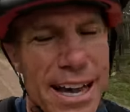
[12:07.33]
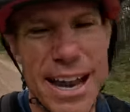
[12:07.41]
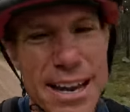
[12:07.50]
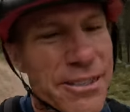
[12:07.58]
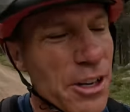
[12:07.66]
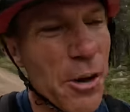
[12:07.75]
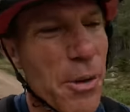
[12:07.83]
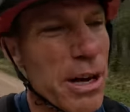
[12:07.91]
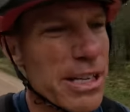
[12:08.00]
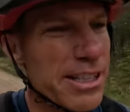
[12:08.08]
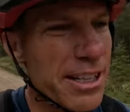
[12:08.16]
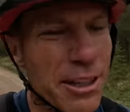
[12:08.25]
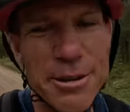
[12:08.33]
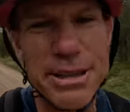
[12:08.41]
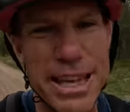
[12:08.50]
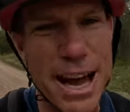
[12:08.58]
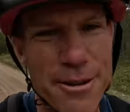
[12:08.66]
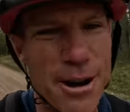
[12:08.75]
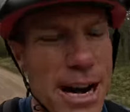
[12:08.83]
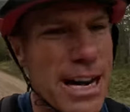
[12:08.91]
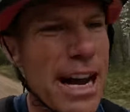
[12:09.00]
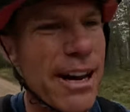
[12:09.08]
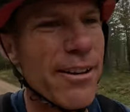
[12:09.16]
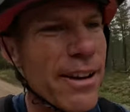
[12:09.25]
And I just don't want to deal with that right
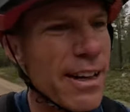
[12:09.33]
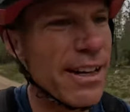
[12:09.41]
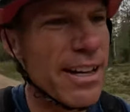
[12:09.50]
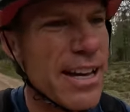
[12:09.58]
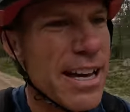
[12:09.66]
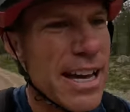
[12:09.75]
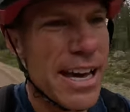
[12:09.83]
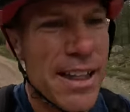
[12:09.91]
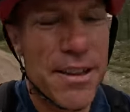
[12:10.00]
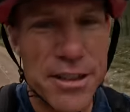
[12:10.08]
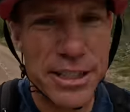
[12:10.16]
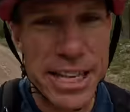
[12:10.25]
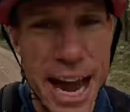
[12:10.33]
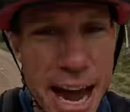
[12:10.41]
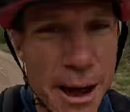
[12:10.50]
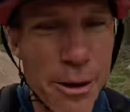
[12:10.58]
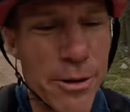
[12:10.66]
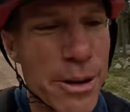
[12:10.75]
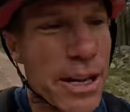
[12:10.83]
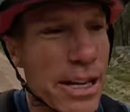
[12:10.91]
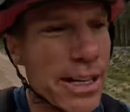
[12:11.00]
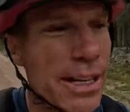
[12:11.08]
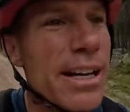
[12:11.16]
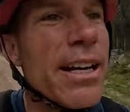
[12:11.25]
now. There's a town
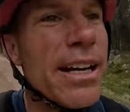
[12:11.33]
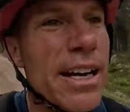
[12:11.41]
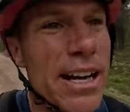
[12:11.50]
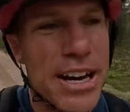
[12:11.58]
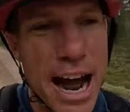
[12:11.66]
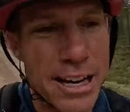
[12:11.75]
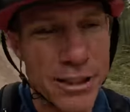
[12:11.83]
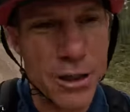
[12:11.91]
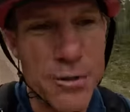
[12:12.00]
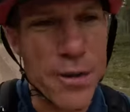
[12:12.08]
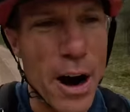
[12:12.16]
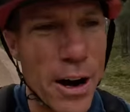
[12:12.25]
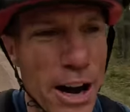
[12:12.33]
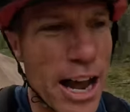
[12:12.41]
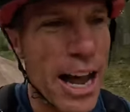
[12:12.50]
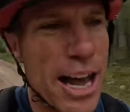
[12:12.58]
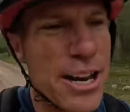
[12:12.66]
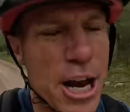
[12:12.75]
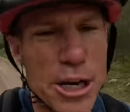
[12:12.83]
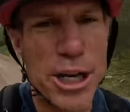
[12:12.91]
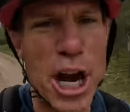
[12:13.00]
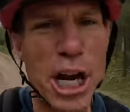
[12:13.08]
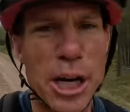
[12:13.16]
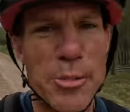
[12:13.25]
not too far ahead,
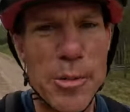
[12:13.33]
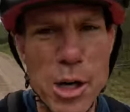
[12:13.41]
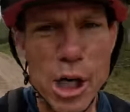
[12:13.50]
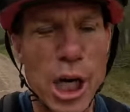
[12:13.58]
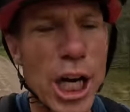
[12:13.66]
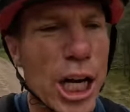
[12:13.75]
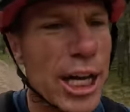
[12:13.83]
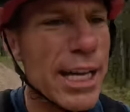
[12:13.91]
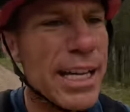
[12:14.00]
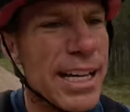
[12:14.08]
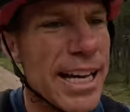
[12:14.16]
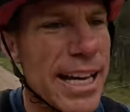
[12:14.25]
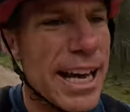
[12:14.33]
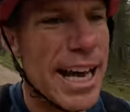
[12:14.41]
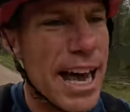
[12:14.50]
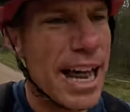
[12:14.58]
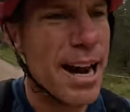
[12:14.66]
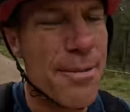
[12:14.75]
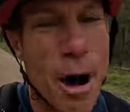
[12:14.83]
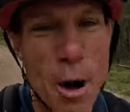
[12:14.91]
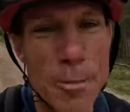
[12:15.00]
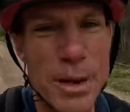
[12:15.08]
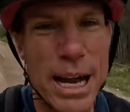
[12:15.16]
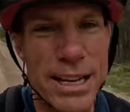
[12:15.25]
Yukmuk, and I'm
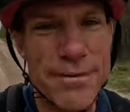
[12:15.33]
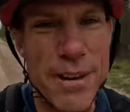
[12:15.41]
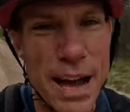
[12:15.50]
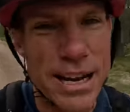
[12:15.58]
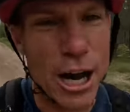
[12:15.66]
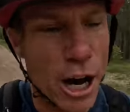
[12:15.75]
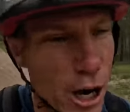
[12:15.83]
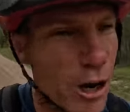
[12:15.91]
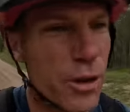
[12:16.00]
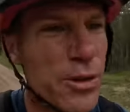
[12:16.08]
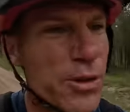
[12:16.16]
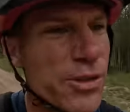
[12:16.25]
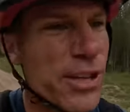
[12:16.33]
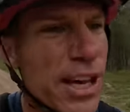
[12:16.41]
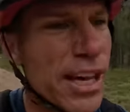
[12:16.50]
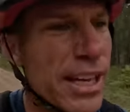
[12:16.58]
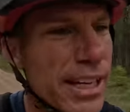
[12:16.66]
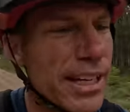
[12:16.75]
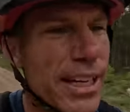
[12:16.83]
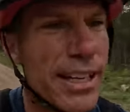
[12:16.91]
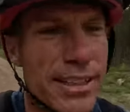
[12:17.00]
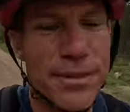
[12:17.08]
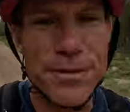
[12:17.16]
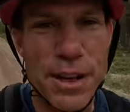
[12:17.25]
hoping I can find a hose
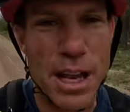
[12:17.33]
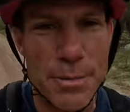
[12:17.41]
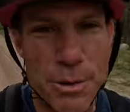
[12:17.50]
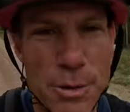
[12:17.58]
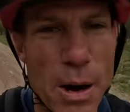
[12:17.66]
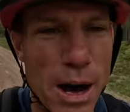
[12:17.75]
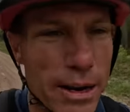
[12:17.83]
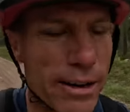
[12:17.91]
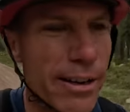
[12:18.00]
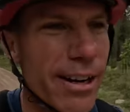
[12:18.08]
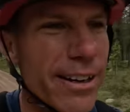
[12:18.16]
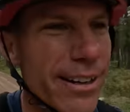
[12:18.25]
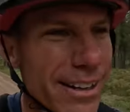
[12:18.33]
to fill up with water.